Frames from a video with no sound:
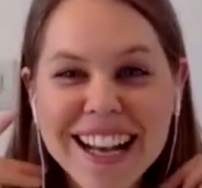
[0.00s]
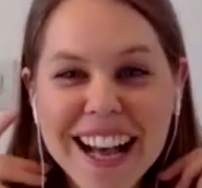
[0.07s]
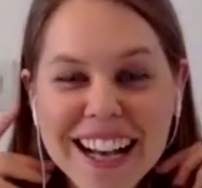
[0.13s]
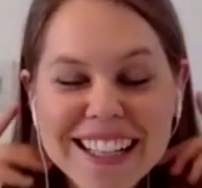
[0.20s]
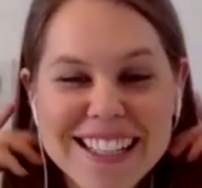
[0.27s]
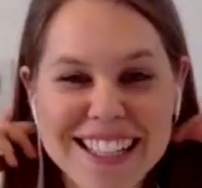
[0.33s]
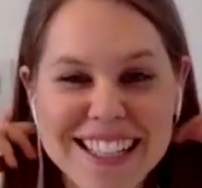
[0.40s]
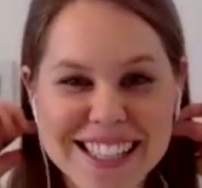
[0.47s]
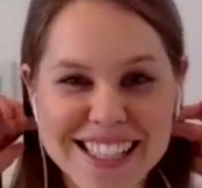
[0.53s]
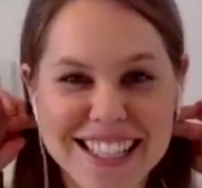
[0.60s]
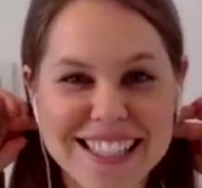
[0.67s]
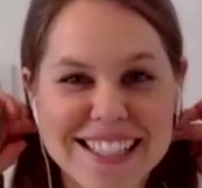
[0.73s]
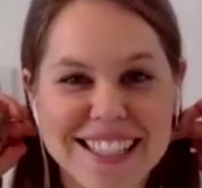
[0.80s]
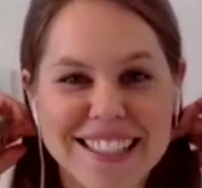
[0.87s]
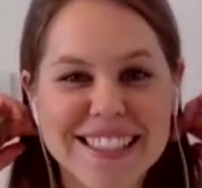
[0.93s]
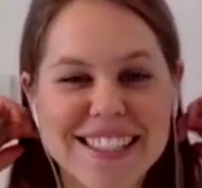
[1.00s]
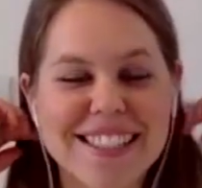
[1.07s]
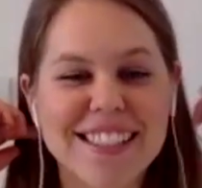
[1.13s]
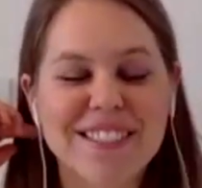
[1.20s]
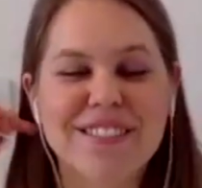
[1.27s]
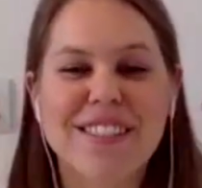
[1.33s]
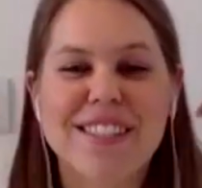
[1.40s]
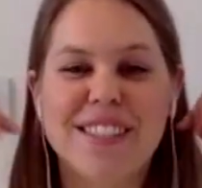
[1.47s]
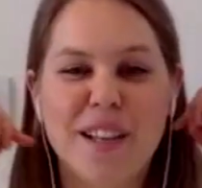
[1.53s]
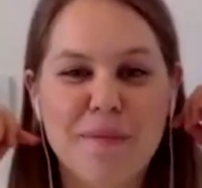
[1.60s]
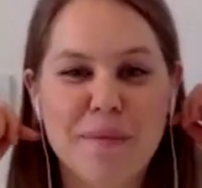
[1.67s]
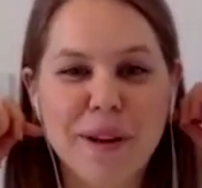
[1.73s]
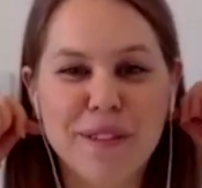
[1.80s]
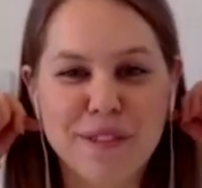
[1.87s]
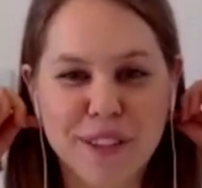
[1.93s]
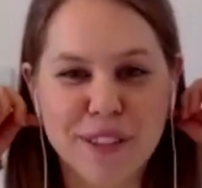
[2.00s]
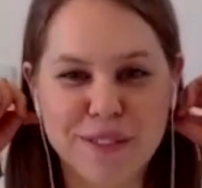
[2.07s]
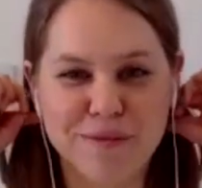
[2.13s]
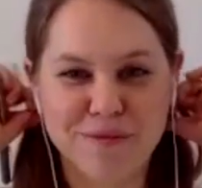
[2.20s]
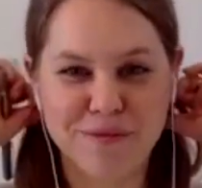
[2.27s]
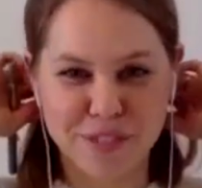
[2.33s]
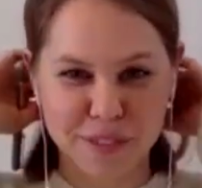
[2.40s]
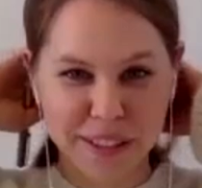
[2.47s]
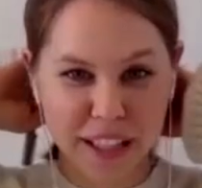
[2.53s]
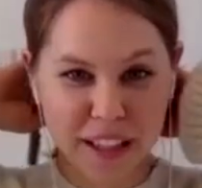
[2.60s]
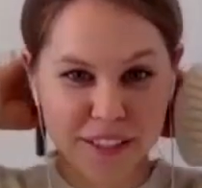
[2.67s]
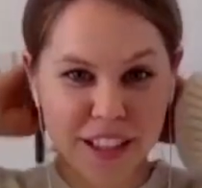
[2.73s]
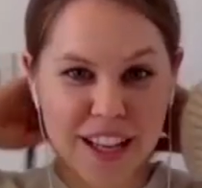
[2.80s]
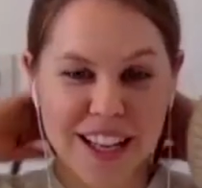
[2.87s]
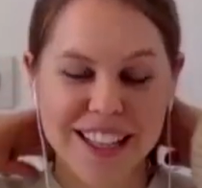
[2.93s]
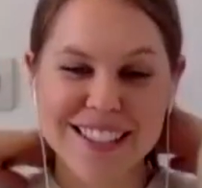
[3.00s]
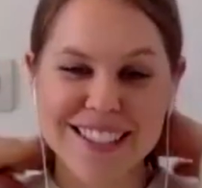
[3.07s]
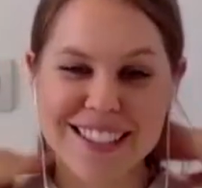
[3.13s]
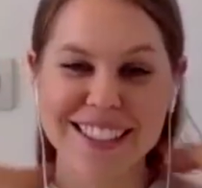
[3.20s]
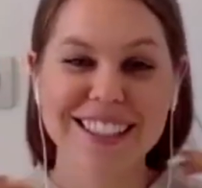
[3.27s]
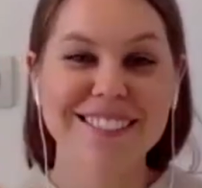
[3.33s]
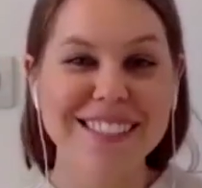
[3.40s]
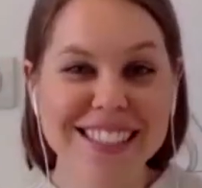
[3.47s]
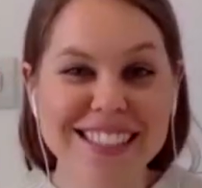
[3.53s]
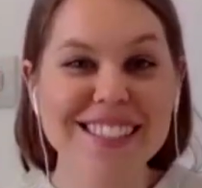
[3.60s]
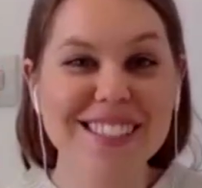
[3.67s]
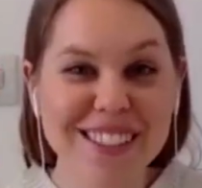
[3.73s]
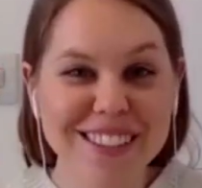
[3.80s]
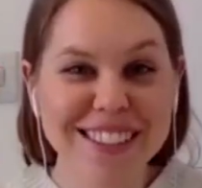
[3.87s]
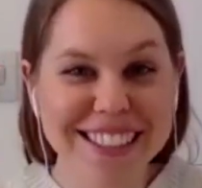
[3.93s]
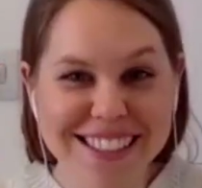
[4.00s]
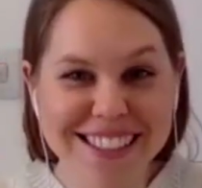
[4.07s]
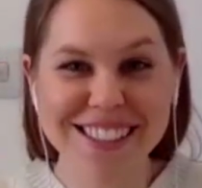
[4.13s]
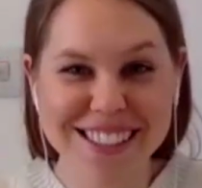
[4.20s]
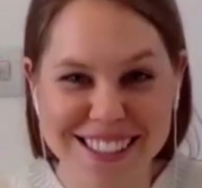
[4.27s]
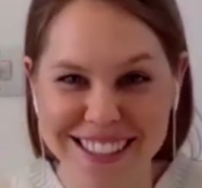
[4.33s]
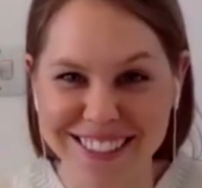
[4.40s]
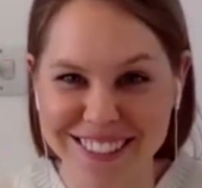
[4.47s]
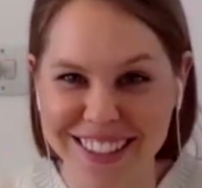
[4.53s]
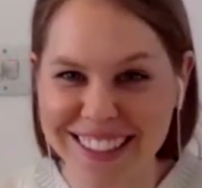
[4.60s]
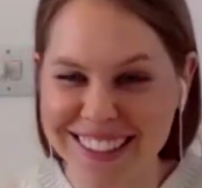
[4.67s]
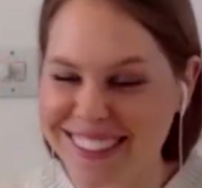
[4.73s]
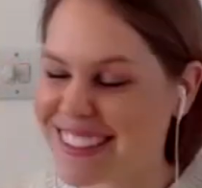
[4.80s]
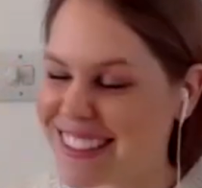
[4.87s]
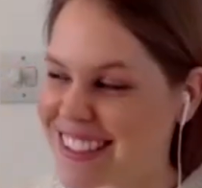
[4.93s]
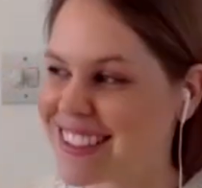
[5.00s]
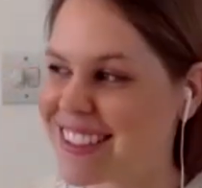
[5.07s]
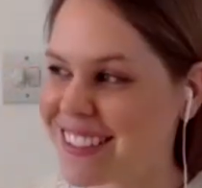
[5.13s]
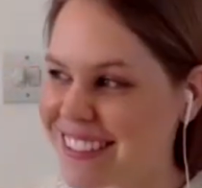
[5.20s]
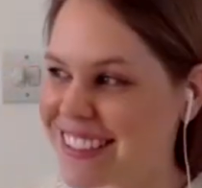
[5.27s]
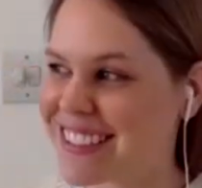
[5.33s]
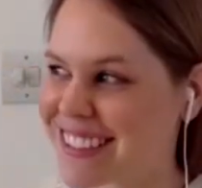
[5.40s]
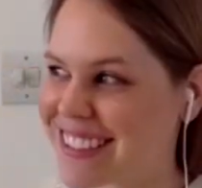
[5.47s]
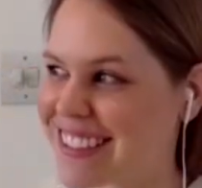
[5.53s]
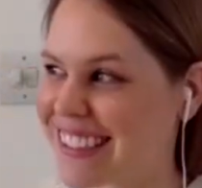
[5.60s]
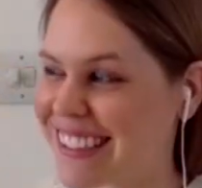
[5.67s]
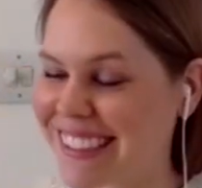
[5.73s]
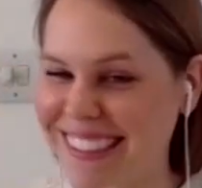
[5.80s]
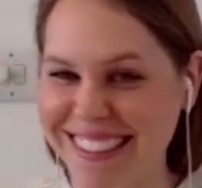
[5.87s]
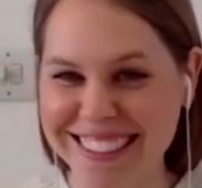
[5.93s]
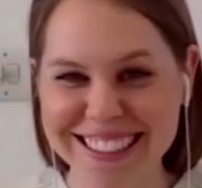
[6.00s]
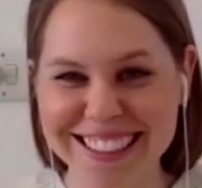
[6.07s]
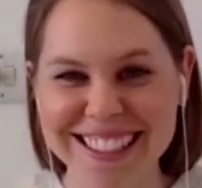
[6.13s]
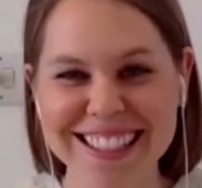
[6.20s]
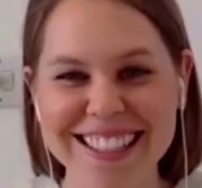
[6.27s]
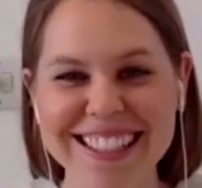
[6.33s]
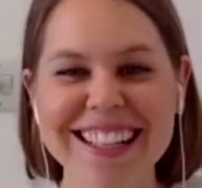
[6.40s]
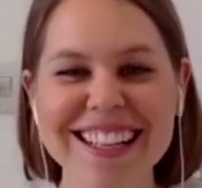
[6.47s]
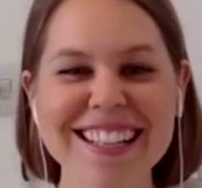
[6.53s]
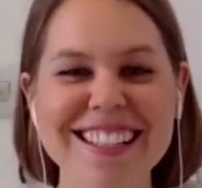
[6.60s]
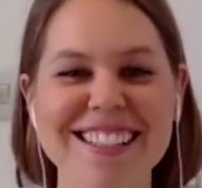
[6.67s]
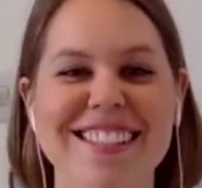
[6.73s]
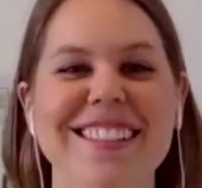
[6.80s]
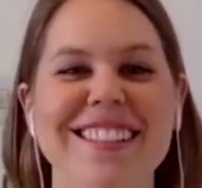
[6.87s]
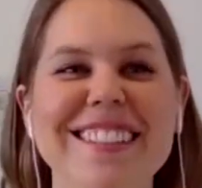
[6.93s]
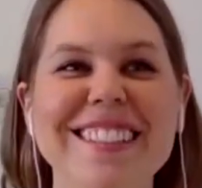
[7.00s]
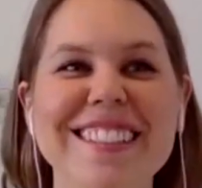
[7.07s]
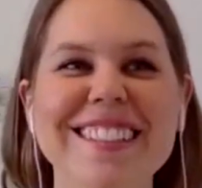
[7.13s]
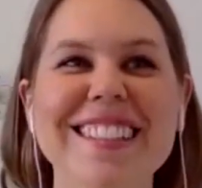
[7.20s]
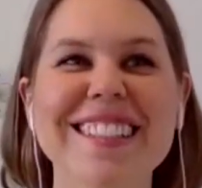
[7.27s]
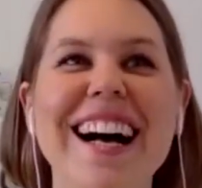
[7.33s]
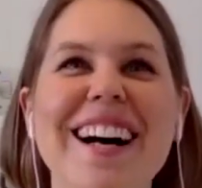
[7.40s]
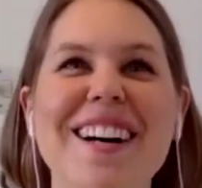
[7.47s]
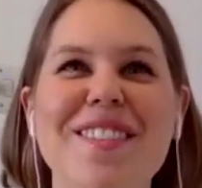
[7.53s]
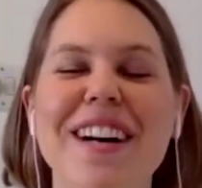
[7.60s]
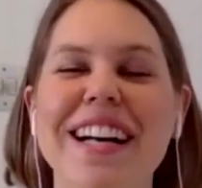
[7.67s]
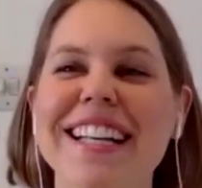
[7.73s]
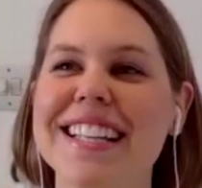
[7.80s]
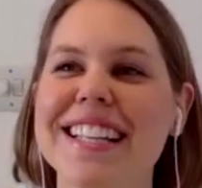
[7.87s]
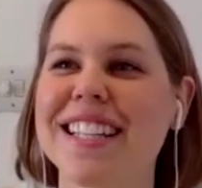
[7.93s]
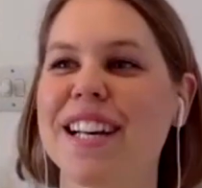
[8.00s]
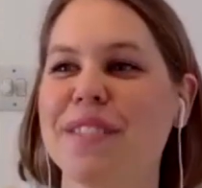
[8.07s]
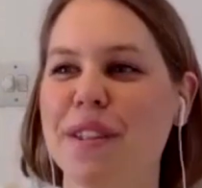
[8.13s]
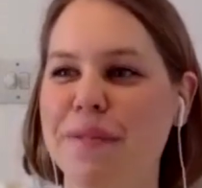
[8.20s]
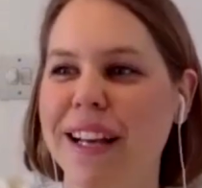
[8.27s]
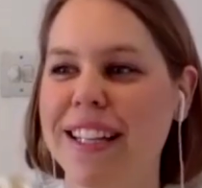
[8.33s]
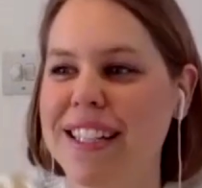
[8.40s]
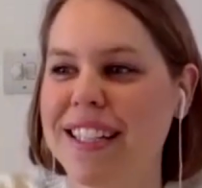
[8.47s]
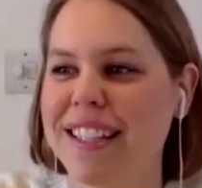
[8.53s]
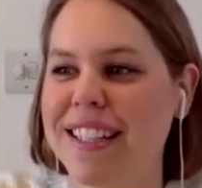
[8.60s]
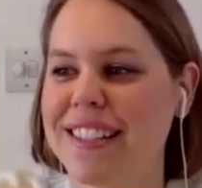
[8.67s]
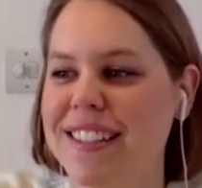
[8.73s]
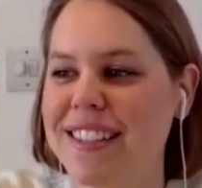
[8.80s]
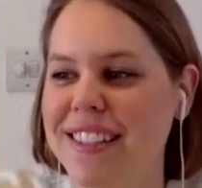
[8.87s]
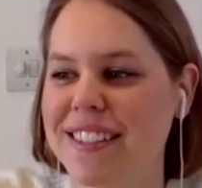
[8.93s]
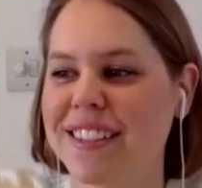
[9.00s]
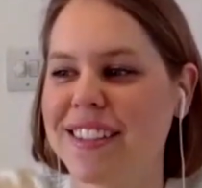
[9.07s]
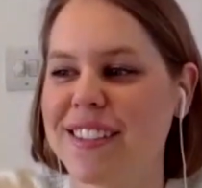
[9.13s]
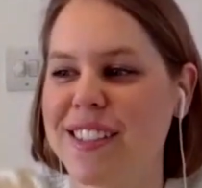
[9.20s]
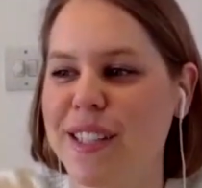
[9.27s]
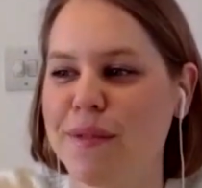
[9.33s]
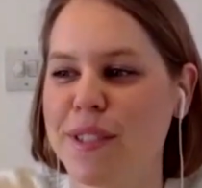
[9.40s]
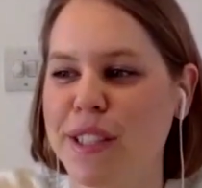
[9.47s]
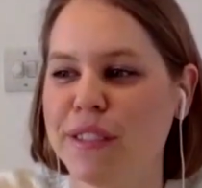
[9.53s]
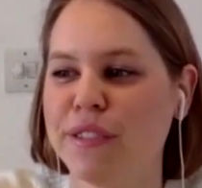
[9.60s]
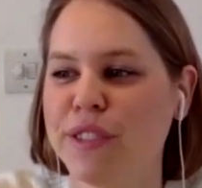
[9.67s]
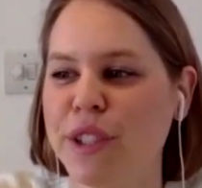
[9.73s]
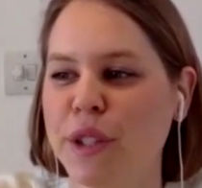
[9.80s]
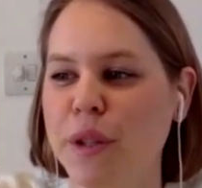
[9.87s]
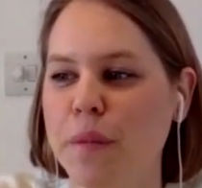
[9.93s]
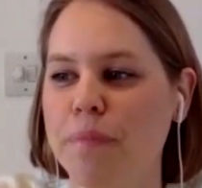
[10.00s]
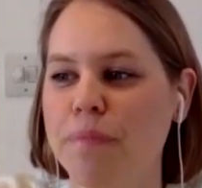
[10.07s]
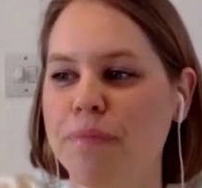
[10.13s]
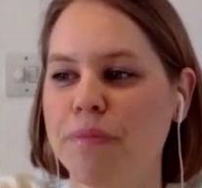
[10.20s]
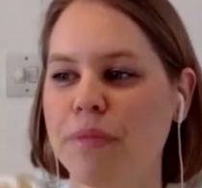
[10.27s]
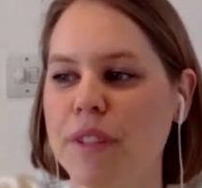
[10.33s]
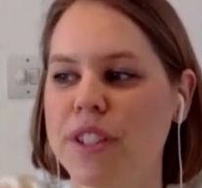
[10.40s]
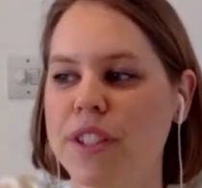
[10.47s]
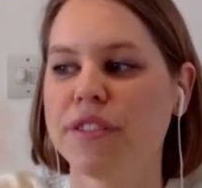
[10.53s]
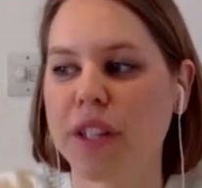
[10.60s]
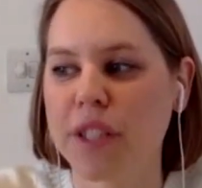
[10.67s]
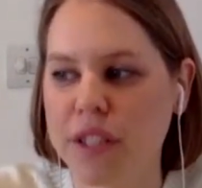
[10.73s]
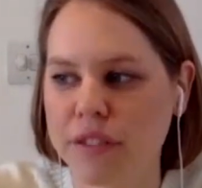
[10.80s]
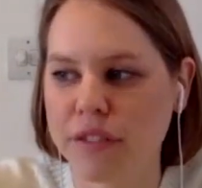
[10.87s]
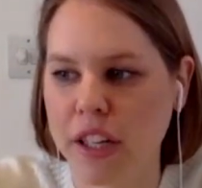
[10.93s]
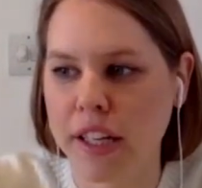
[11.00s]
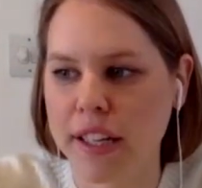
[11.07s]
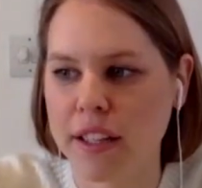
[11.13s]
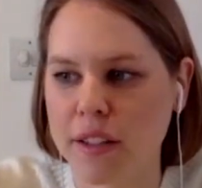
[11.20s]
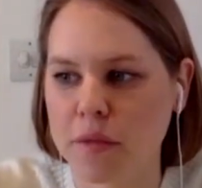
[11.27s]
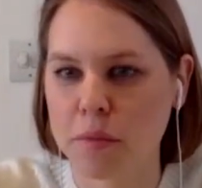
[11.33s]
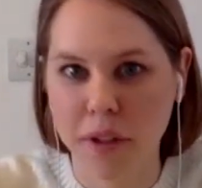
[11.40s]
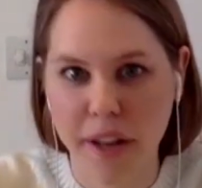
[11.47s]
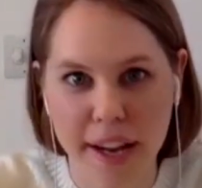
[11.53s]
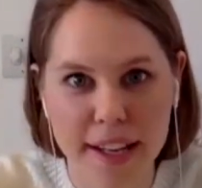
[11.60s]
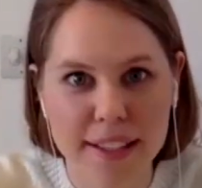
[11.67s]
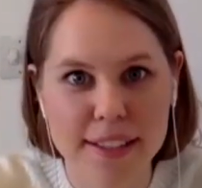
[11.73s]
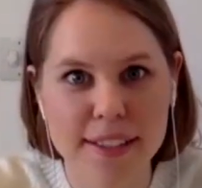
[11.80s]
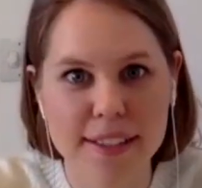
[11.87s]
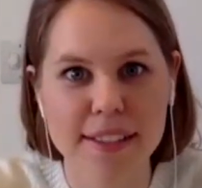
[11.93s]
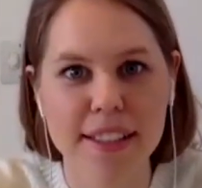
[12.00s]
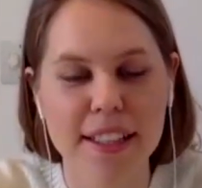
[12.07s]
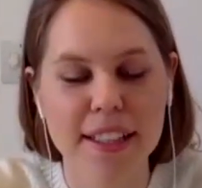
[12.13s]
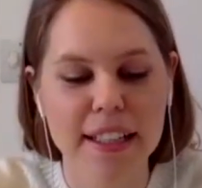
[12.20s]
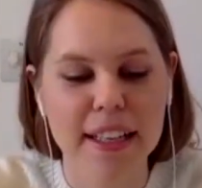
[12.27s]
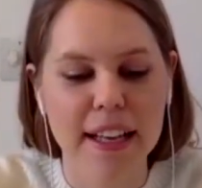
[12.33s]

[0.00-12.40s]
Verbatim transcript: Architecture has seen itself as separate from from the other arts, which is so interesting, right? It's so interesting. So um, I guess coming back to this this concept of you know diversifying press.